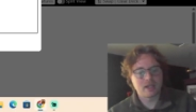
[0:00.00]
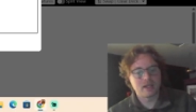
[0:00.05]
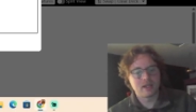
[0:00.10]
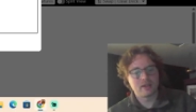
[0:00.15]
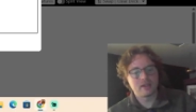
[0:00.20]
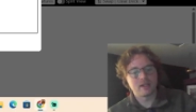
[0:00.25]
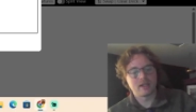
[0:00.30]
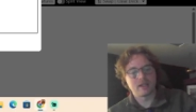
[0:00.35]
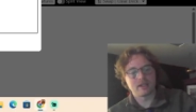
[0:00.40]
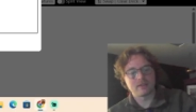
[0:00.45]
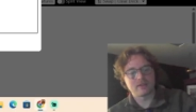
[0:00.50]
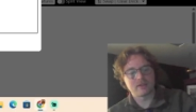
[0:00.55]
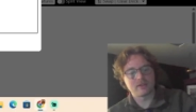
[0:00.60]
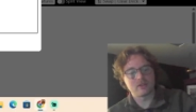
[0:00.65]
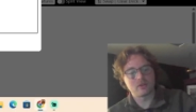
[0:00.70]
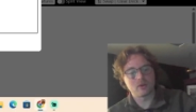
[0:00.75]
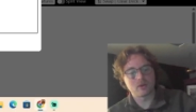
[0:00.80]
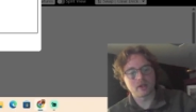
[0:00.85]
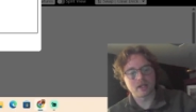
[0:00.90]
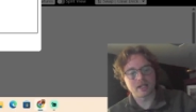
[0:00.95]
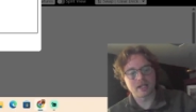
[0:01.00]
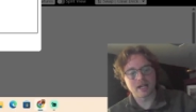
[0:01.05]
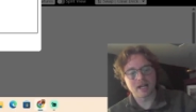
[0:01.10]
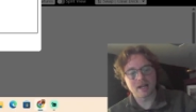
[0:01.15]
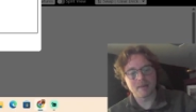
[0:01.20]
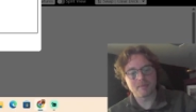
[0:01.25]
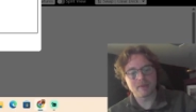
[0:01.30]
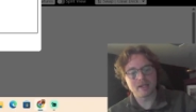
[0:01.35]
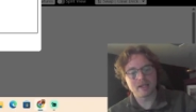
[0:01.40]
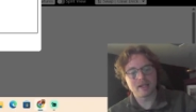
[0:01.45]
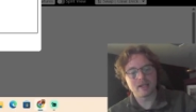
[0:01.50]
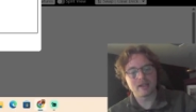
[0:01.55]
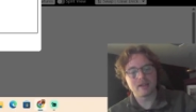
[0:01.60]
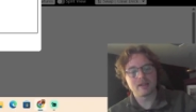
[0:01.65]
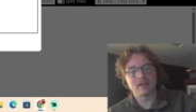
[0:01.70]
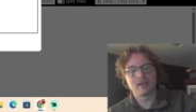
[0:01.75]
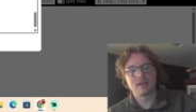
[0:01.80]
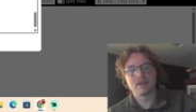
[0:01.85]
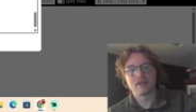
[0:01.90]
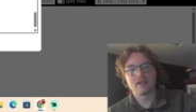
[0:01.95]
And then since you already copied
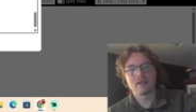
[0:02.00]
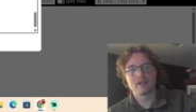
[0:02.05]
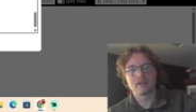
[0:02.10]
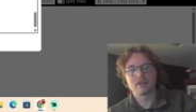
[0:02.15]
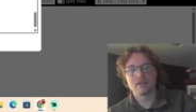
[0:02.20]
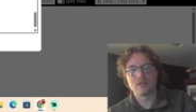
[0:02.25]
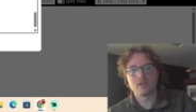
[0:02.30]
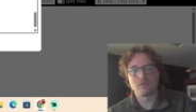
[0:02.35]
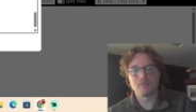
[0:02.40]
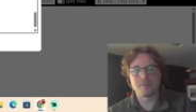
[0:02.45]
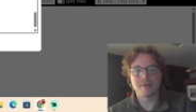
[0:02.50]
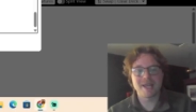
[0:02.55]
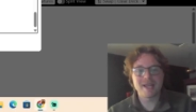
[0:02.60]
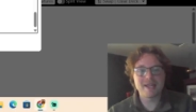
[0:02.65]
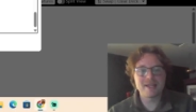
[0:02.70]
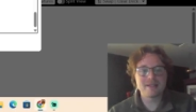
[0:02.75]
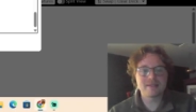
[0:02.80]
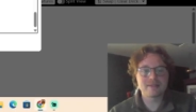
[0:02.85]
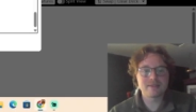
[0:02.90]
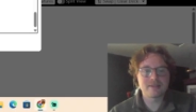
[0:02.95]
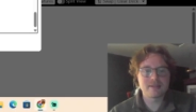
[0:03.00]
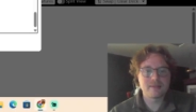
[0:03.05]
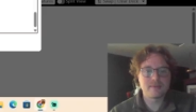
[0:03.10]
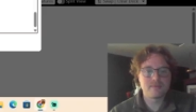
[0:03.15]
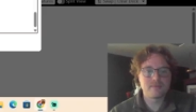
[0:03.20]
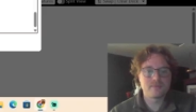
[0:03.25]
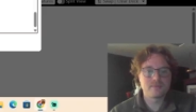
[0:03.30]
it, you paste,